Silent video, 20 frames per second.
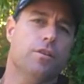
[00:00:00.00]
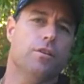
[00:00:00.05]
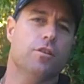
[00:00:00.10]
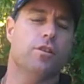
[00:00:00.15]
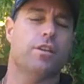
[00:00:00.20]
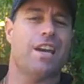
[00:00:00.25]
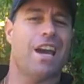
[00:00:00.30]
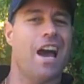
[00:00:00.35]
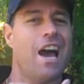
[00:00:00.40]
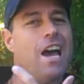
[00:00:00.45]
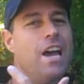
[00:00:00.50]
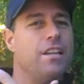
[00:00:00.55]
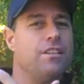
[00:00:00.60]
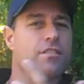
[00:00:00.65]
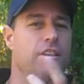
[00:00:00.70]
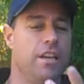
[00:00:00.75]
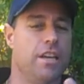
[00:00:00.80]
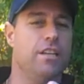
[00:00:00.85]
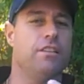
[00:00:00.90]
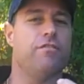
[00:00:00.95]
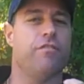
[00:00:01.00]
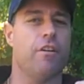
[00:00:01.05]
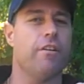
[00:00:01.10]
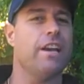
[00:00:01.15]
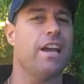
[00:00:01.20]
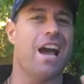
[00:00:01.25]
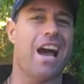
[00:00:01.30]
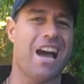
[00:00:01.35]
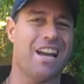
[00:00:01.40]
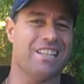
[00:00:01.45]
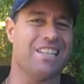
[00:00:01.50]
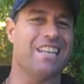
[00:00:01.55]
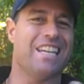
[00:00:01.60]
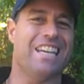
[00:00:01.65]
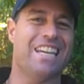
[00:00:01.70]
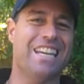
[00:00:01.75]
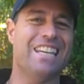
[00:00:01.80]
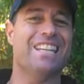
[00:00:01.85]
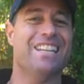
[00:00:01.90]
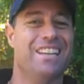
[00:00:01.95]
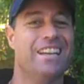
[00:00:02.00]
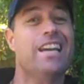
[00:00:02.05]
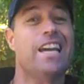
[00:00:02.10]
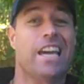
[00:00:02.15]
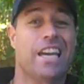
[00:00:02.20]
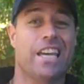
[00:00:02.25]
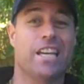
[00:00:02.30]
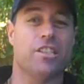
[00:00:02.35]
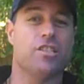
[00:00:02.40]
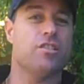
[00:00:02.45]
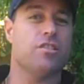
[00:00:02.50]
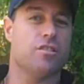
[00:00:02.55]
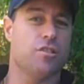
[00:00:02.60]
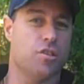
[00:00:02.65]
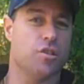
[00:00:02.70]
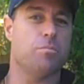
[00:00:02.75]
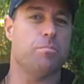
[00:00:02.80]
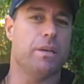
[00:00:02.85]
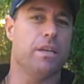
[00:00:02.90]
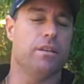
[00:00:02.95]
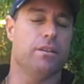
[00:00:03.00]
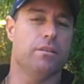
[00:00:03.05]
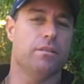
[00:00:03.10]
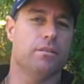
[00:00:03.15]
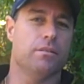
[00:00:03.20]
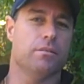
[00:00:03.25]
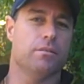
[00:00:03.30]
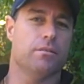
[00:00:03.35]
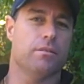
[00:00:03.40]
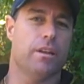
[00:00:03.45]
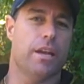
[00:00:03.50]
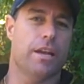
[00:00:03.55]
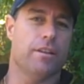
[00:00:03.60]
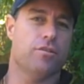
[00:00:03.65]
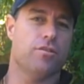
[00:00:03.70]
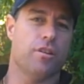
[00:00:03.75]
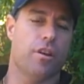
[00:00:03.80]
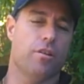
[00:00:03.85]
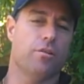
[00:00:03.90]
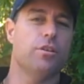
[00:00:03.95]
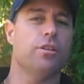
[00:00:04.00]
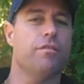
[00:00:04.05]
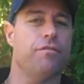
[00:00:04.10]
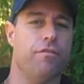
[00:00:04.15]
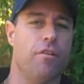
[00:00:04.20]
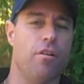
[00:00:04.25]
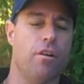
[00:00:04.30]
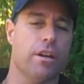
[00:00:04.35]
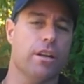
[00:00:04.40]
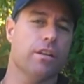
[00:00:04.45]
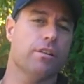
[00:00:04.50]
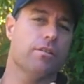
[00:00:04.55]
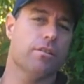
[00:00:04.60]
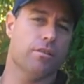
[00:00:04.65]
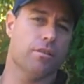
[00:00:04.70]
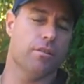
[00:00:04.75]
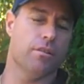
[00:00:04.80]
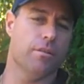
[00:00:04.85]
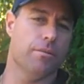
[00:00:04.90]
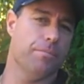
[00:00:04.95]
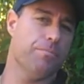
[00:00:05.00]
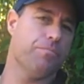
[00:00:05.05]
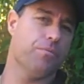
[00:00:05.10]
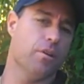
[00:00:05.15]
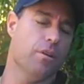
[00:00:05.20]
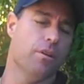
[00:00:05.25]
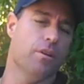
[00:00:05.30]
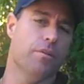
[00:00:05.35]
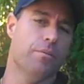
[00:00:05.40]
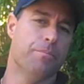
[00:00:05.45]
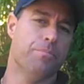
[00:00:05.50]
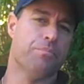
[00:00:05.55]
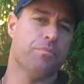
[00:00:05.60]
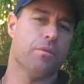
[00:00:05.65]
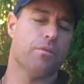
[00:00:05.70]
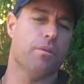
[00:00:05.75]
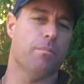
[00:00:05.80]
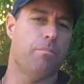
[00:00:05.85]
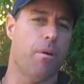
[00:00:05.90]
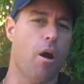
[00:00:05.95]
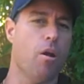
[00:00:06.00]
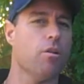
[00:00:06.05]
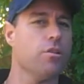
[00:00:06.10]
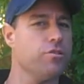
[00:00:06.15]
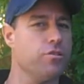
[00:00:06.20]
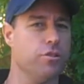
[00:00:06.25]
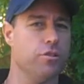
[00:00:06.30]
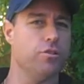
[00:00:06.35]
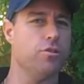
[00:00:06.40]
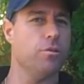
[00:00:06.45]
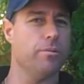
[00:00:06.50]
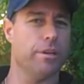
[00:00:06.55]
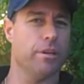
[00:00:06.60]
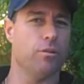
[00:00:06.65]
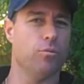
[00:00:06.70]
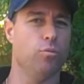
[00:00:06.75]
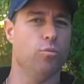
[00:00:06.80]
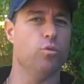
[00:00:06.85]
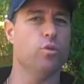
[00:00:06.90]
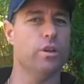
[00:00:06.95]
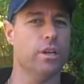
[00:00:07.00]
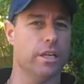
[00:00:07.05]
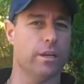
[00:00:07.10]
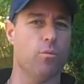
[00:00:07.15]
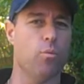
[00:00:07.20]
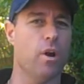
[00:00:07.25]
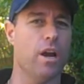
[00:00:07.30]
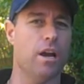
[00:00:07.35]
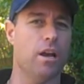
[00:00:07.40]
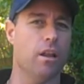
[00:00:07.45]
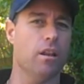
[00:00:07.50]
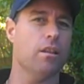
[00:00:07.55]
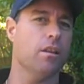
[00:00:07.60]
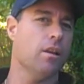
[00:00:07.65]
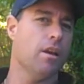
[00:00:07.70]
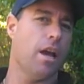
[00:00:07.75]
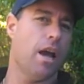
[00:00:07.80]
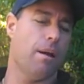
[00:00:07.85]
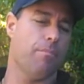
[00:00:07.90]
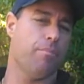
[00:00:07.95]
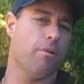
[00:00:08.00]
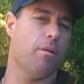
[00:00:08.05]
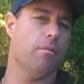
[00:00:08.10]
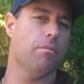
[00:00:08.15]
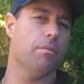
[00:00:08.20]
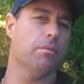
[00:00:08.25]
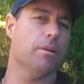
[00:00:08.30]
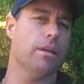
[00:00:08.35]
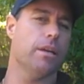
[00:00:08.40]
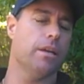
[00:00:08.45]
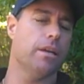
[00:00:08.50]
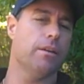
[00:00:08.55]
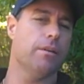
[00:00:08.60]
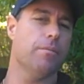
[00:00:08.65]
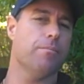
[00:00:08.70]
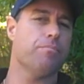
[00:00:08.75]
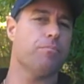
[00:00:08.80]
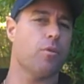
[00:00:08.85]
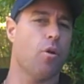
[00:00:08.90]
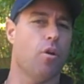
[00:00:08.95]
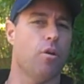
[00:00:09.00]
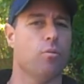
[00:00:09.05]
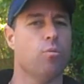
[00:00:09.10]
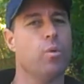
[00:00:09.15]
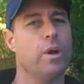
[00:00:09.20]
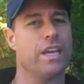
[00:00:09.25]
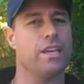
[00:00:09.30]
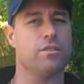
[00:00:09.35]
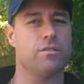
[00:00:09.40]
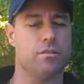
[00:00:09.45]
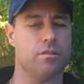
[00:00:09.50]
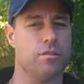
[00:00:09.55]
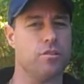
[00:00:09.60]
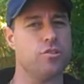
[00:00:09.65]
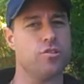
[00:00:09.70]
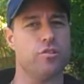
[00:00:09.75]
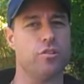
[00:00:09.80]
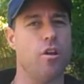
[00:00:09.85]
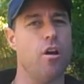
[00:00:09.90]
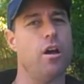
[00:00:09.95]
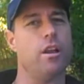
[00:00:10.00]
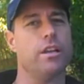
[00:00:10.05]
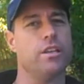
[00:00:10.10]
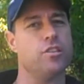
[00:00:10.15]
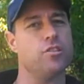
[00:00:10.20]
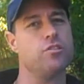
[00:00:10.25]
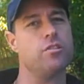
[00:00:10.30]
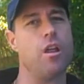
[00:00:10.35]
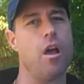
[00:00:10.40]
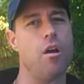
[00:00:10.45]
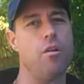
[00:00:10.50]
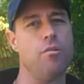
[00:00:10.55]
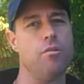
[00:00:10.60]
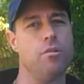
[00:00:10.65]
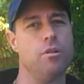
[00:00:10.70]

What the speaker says: you can't. It's very hard to hit against the spin, and so you're finding that the bowlers that are doing really well are probably on wickets that are slightly slow